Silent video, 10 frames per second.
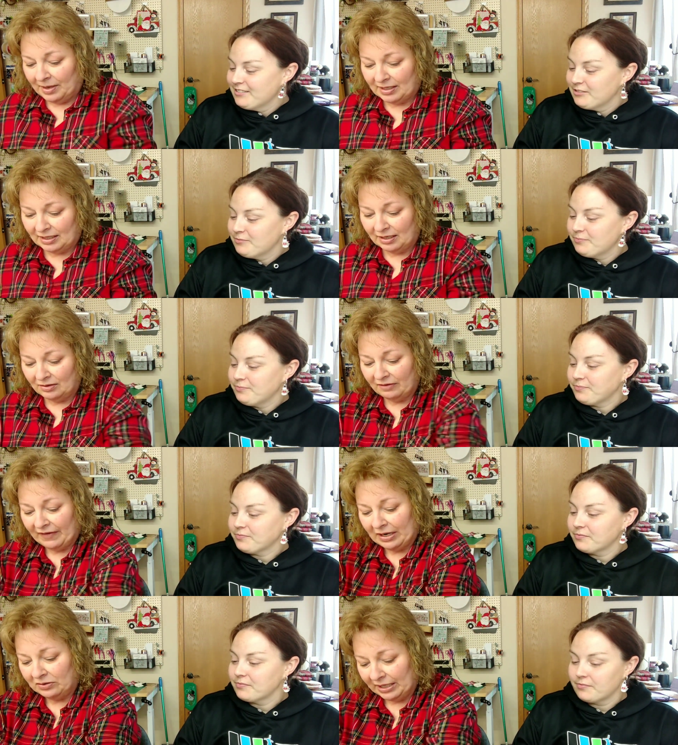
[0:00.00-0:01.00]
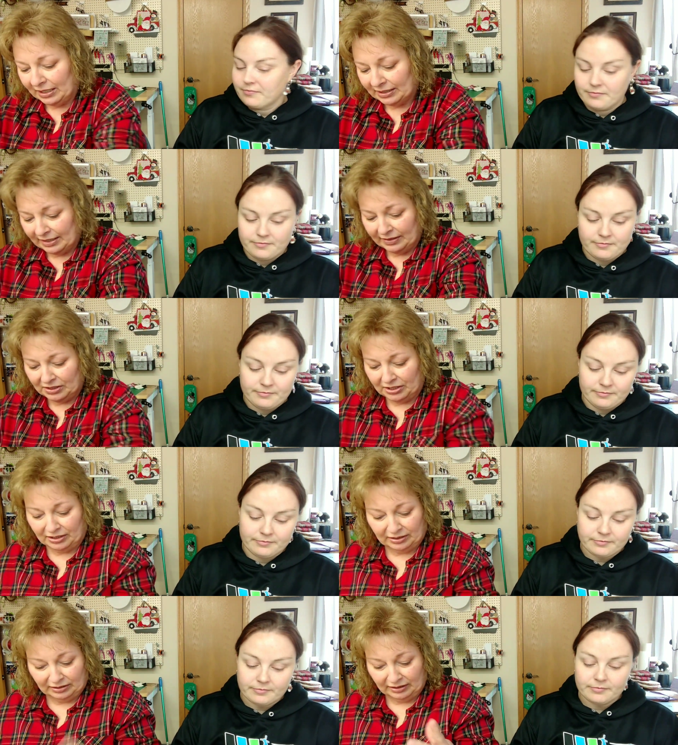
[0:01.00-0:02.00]
Speaker 1: But, you know, if I don't get it done
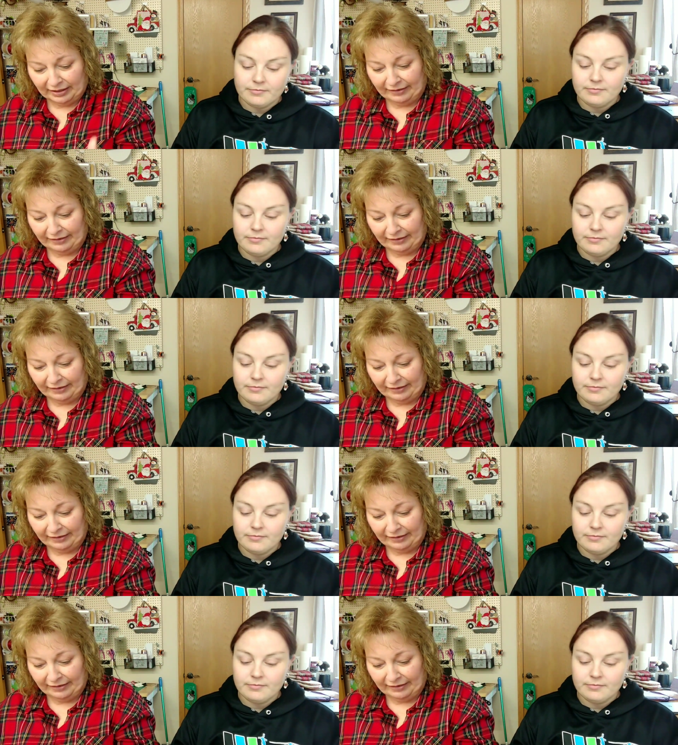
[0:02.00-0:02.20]
this year,